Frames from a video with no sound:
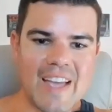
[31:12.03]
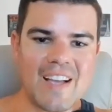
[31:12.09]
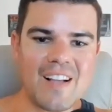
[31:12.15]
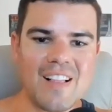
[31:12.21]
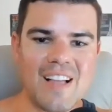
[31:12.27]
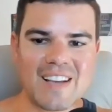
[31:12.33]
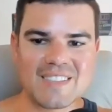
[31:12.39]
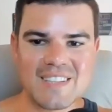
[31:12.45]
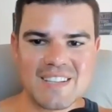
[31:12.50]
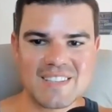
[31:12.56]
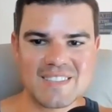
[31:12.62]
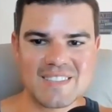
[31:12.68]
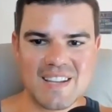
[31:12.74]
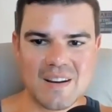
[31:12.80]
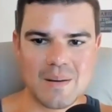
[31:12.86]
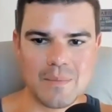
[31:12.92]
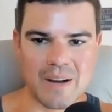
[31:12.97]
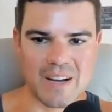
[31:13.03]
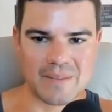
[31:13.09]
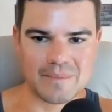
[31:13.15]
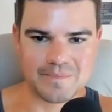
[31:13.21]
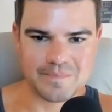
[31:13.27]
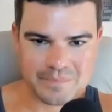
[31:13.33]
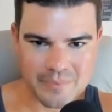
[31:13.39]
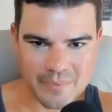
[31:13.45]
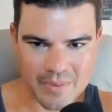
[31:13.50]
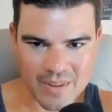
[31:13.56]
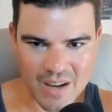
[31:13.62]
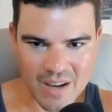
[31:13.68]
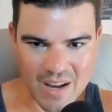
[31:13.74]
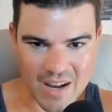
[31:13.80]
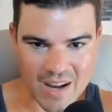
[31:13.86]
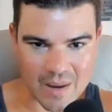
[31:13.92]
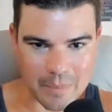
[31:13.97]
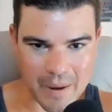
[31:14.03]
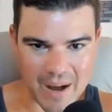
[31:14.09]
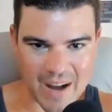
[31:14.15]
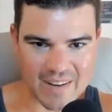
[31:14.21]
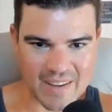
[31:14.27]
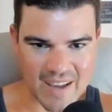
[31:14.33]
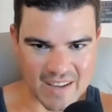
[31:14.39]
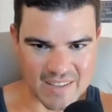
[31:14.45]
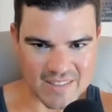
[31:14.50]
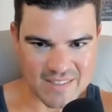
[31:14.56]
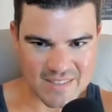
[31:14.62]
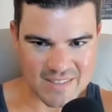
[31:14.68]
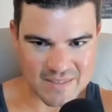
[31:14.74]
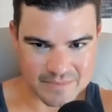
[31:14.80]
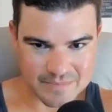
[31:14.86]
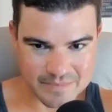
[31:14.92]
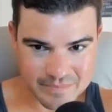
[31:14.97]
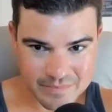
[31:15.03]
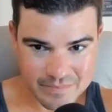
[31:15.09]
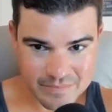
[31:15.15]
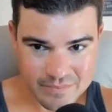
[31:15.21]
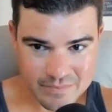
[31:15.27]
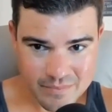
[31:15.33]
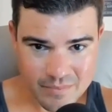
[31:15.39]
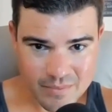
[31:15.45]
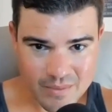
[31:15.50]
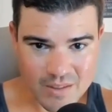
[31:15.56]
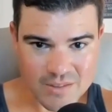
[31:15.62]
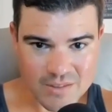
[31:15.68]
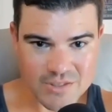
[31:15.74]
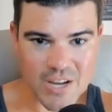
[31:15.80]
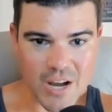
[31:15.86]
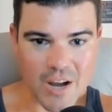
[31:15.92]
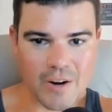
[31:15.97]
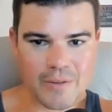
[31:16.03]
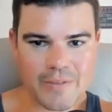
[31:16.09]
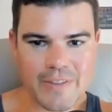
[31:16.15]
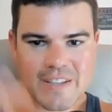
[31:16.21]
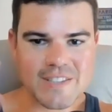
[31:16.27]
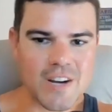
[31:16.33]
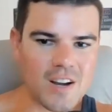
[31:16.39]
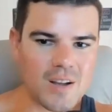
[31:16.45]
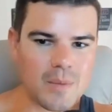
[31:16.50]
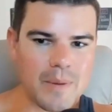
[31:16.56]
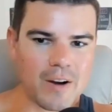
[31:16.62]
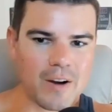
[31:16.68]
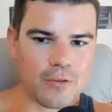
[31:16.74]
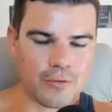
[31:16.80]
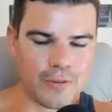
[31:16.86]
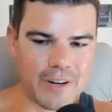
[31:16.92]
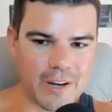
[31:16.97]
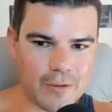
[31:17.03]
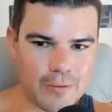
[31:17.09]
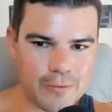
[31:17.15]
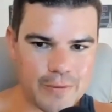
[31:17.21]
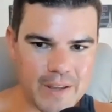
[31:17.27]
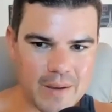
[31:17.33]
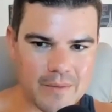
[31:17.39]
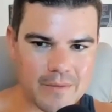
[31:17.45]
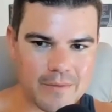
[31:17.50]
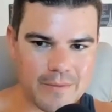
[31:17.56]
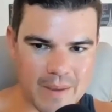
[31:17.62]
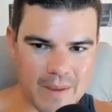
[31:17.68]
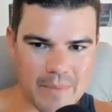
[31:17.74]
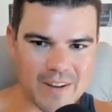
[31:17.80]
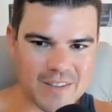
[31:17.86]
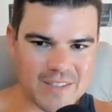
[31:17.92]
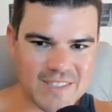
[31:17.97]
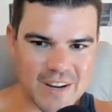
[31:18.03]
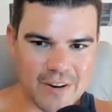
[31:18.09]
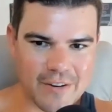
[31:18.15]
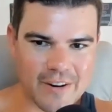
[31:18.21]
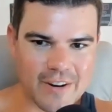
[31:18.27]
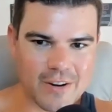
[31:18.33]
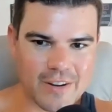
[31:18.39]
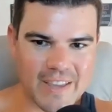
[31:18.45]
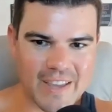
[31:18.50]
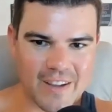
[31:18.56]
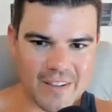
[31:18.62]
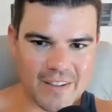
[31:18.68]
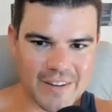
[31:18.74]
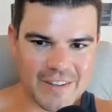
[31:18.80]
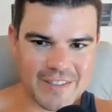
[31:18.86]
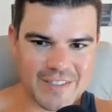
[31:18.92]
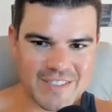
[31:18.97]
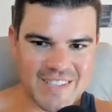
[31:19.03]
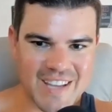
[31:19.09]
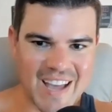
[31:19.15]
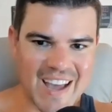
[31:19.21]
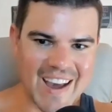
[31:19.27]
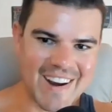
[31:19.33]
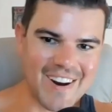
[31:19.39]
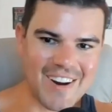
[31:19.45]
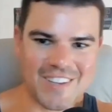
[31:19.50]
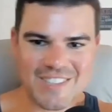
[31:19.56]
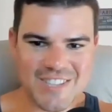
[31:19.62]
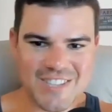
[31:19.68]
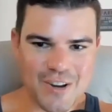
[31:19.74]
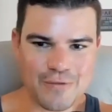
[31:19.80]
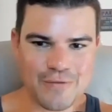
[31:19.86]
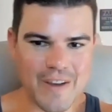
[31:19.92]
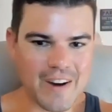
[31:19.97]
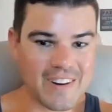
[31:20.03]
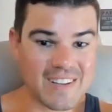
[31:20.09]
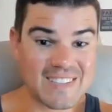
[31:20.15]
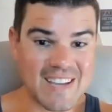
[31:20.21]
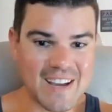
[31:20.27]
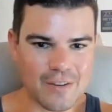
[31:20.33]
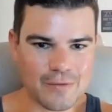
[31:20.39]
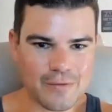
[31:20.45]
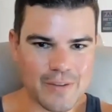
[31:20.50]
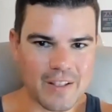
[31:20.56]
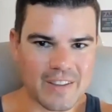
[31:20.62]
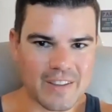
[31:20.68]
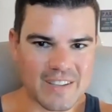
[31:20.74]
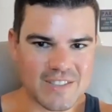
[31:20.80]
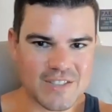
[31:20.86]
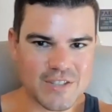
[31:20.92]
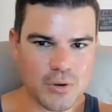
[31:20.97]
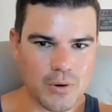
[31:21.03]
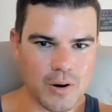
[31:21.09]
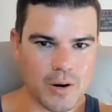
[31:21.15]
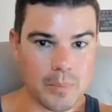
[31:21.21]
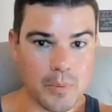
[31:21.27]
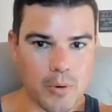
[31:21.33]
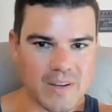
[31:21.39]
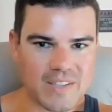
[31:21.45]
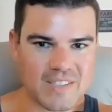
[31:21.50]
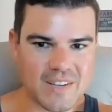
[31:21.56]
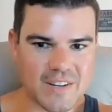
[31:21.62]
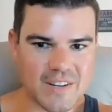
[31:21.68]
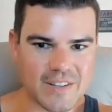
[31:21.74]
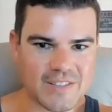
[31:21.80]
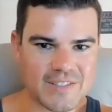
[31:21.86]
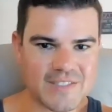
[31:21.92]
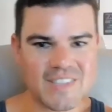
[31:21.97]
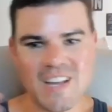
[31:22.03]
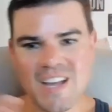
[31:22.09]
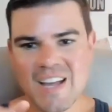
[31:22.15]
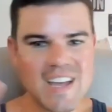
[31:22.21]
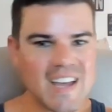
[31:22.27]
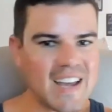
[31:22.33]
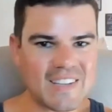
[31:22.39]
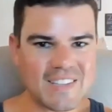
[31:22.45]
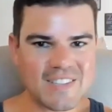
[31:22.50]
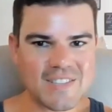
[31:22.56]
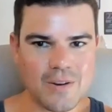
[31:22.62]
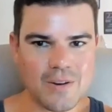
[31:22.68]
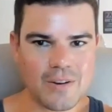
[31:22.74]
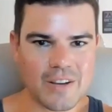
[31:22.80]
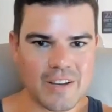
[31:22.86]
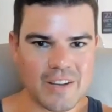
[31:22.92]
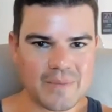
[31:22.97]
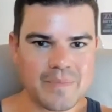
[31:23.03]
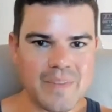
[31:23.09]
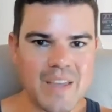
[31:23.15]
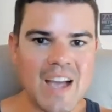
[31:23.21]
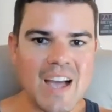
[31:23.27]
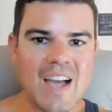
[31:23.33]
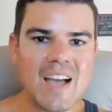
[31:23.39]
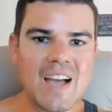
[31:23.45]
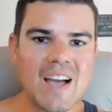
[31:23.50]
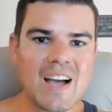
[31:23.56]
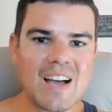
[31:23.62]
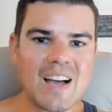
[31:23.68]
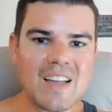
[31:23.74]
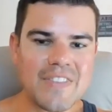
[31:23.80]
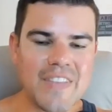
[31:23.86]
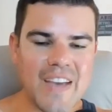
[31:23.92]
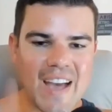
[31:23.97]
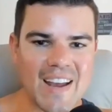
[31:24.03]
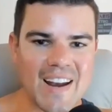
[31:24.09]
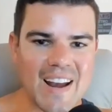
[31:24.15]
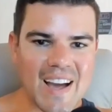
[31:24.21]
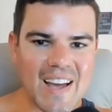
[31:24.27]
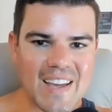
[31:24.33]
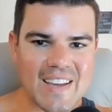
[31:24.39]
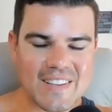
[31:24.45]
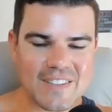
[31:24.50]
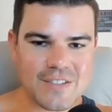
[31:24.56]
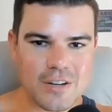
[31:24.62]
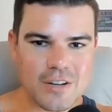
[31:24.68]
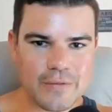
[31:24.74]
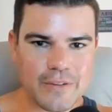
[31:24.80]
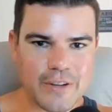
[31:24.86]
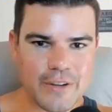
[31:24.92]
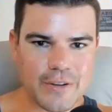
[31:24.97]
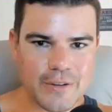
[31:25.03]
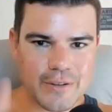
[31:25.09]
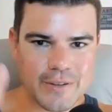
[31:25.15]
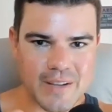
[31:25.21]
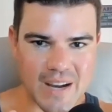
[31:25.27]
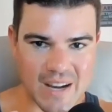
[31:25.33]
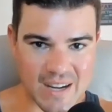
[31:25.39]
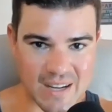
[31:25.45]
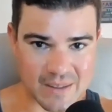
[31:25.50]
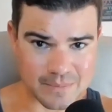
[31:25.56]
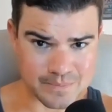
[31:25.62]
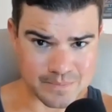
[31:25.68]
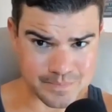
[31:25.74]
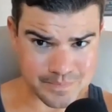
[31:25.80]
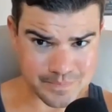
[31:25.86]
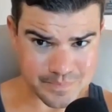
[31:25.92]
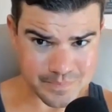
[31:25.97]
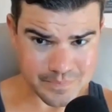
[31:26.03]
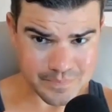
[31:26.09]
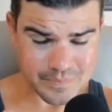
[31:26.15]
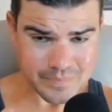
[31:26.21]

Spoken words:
gay classic cinema podcast. So they talk about real female serial killers and also fairy tale villains who are poisoners. It is so good. Then I interviewed Tom